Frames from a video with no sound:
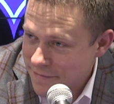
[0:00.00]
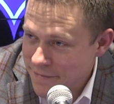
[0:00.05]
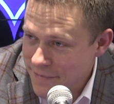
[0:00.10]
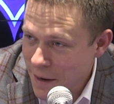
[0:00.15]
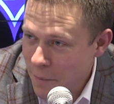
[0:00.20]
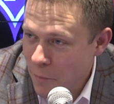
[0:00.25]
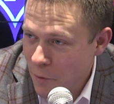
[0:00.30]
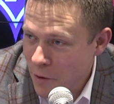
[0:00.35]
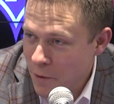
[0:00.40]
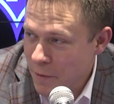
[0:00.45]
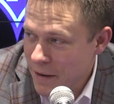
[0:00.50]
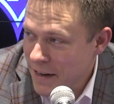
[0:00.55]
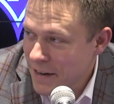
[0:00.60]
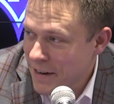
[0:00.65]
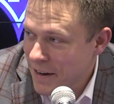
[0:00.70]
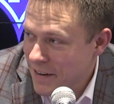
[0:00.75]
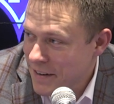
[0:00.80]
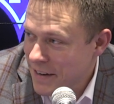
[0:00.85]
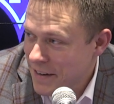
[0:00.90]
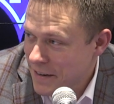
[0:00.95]
That boy went in
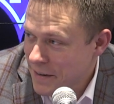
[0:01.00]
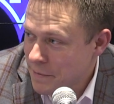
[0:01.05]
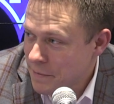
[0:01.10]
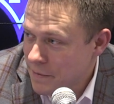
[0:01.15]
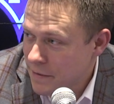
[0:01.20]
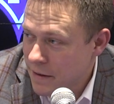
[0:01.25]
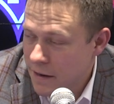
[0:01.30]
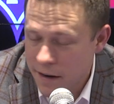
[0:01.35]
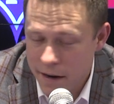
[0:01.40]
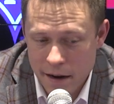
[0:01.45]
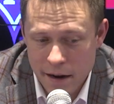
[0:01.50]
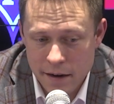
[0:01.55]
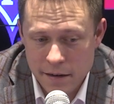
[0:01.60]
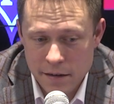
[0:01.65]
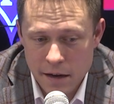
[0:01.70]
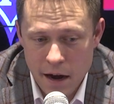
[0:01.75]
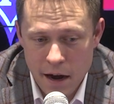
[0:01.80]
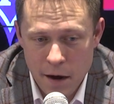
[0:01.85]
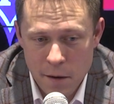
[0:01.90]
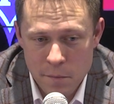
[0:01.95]
there, didn't it?
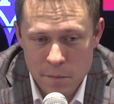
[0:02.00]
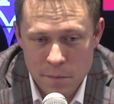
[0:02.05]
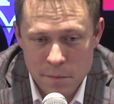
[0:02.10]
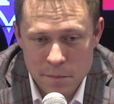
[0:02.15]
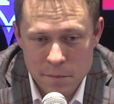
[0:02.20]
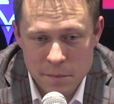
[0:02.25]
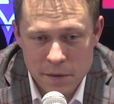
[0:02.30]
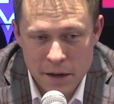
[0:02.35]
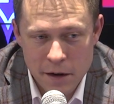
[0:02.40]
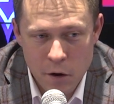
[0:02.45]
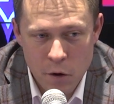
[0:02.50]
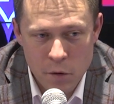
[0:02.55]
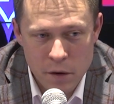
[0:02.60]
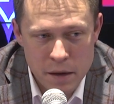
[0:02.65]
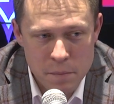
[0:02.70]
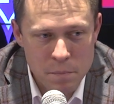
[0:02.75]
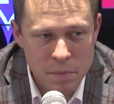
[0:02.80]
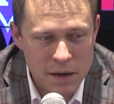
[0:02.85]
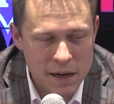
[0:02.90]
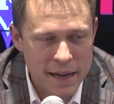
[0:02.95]
And, you know, he
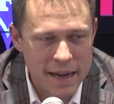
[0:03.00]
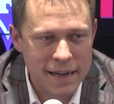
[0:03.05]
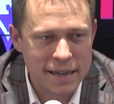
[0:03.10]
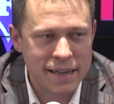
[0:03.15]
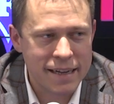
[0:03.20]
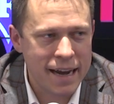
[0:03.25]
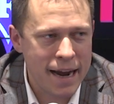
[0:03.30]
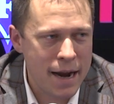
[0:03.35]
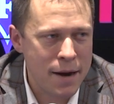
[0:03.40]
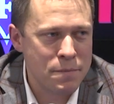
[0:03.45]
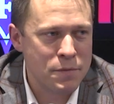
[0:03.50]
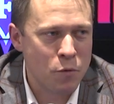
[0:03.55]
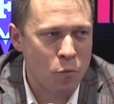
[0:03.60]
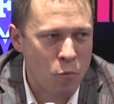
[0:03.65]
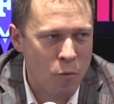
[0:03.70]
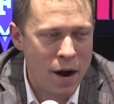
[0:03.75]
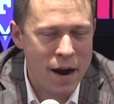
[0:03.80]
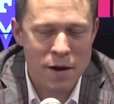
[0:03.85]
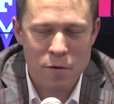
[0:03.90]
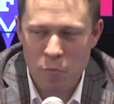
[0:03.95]
played the game the
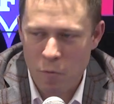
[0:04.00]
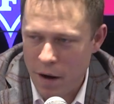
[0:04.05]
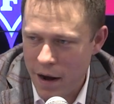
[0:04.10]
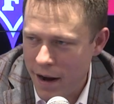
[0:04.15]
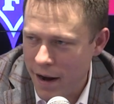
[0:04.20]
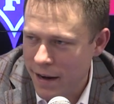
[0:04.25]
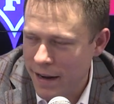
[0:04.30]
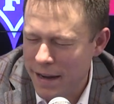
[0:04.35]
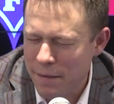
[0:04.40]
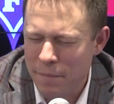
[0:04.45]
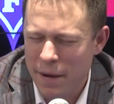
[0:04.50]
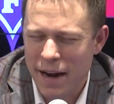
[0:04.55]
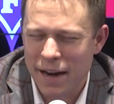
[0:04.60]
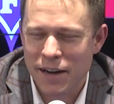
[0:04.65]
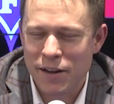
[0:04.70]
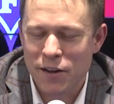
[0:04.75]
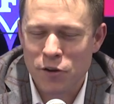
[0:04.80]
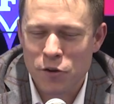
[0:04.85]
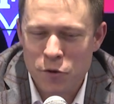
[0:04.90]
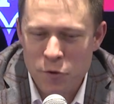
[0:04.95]
right way. He made
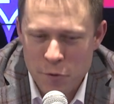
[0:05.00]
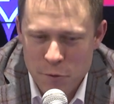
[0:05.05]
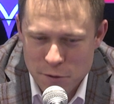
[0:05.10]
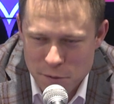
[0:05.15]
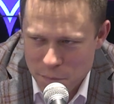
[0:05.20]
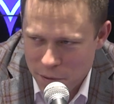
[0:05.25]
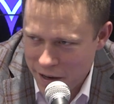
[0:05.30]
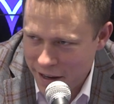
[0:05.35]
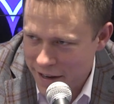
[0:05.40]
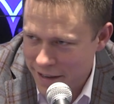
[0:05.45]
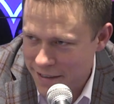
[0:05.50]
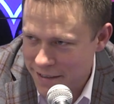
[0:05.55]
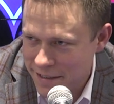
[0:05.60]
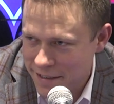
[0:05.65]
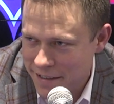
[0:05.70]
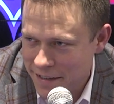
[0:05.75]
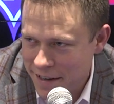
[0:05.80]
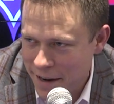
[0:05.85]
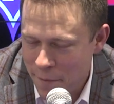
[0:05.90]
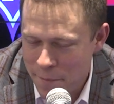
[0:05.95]
huge
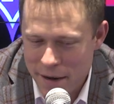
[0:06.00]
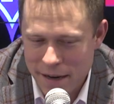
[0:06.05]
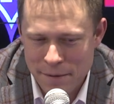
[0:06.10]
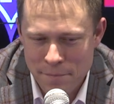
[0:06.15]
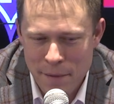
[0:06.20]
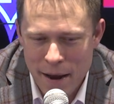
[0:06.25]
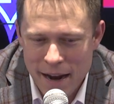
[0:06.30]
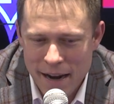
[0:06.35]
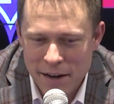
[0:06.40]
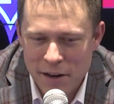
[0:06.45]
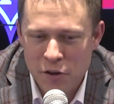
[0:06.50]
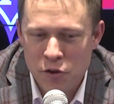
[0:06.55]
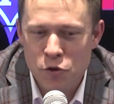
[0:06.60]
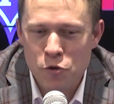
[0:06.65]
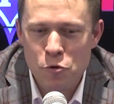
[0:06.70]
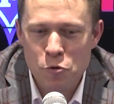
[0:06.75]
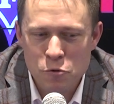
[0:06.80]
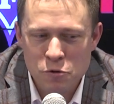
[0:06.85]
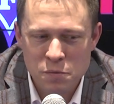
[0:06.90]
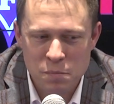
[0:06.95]
plays. I mean, made
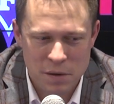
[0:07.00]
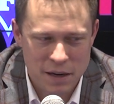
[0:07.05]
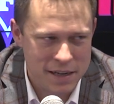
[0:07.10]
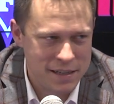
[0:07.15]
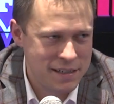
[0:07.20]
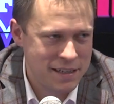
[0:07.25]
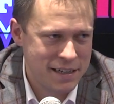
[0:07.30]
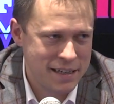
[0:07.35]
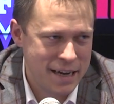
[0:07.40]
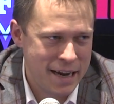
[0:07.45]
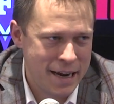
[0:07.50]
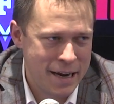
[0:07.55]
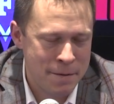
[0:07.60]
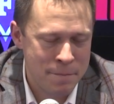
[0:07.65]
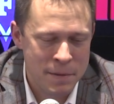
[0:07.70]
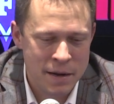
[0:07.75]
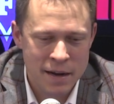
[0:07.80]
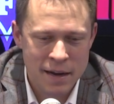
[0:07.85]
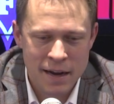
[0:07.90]
huge plays in the game.